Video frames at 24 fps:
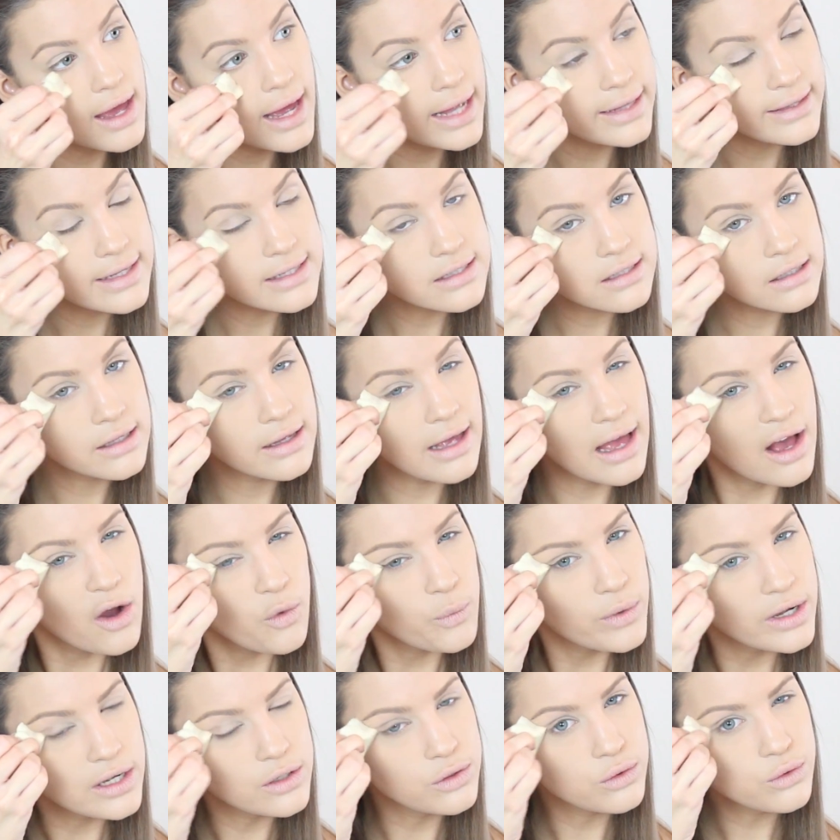And this
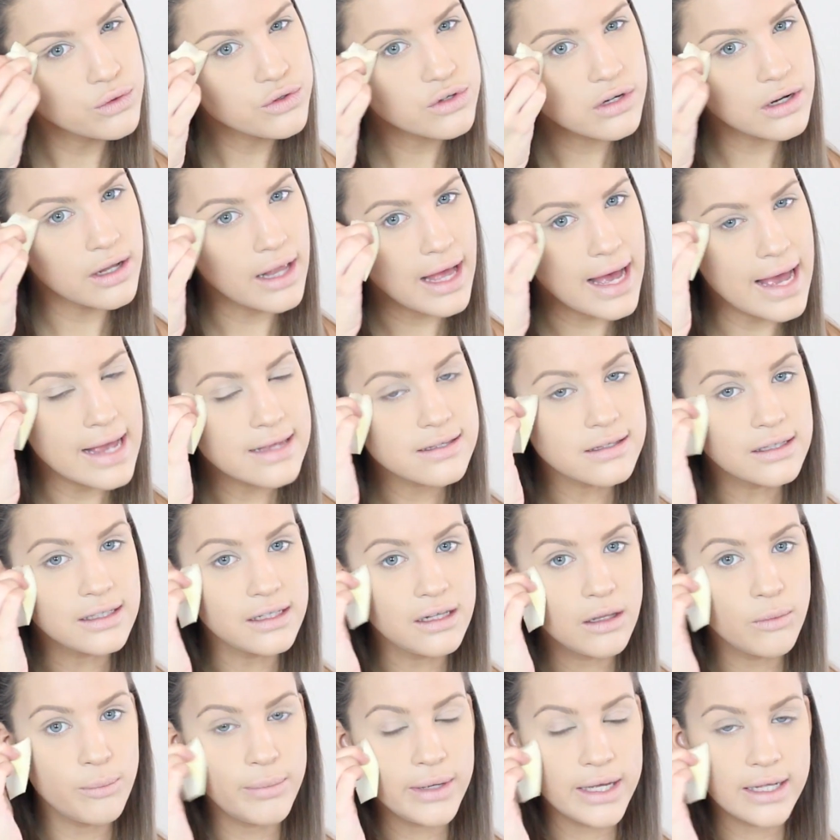again will neutralize a
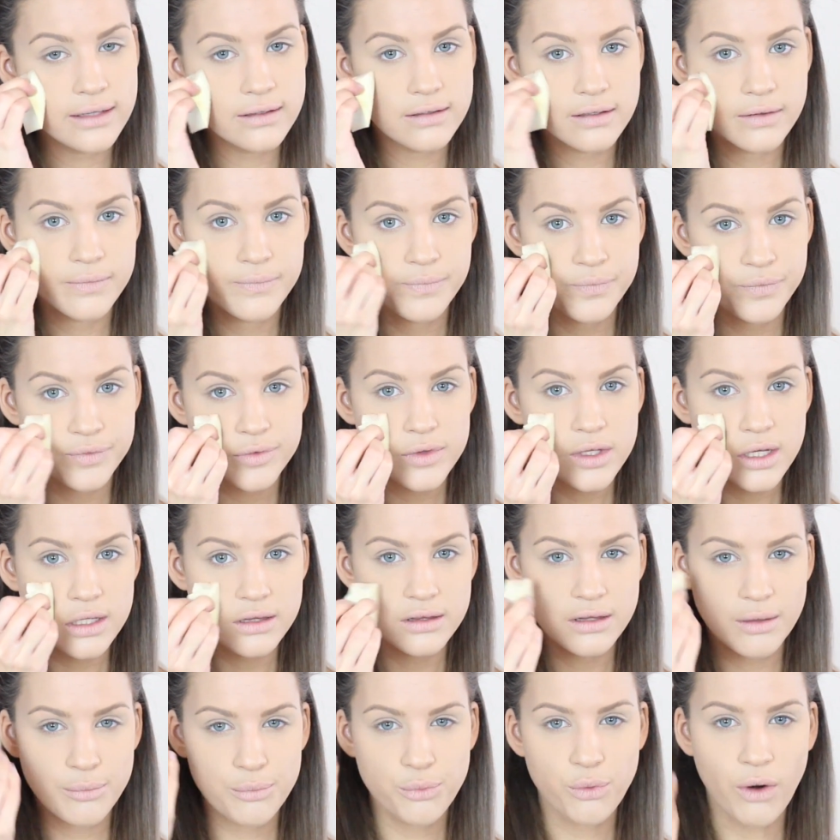little bit
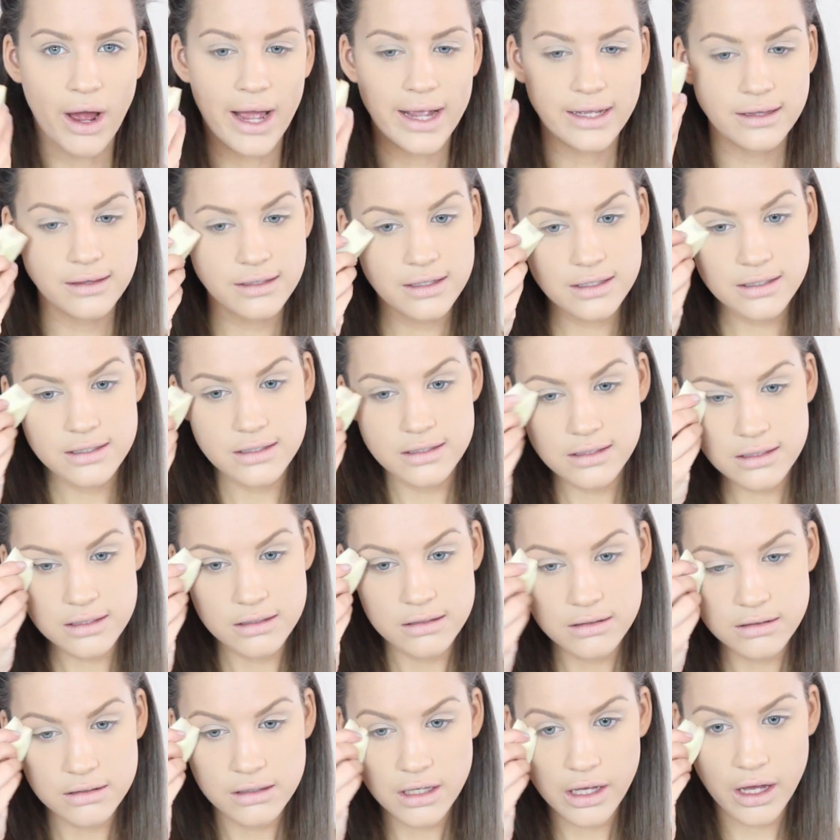the brightness
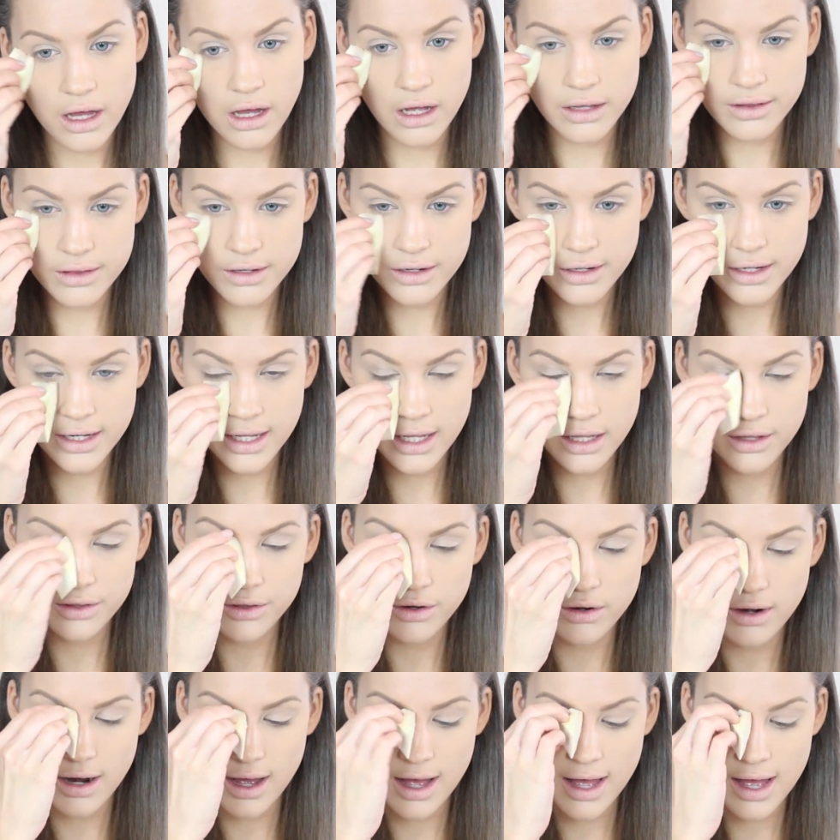
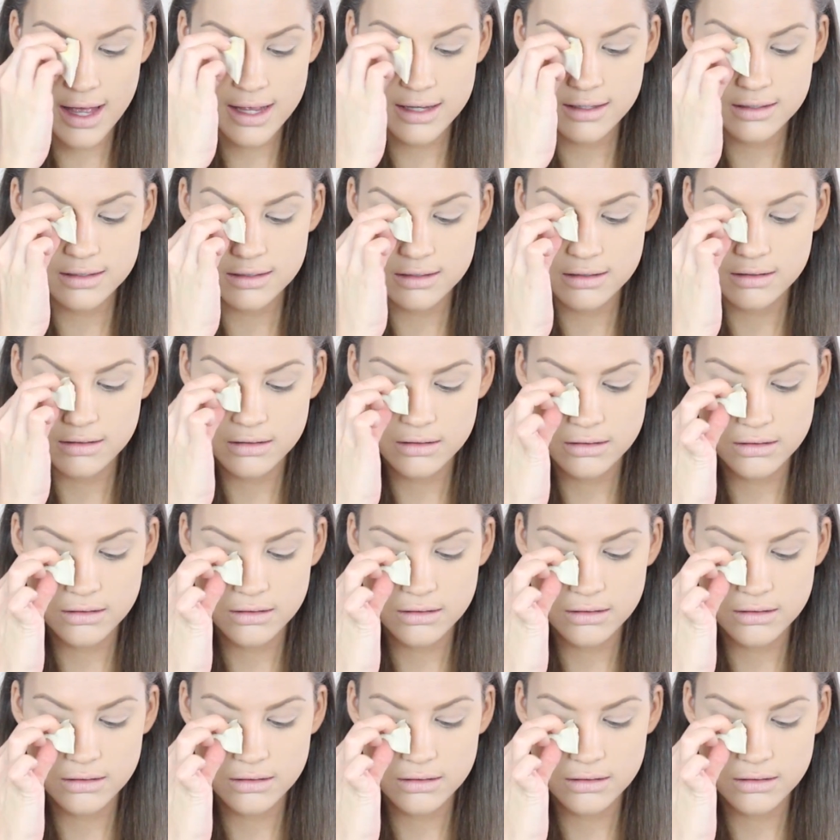underneath your eyes.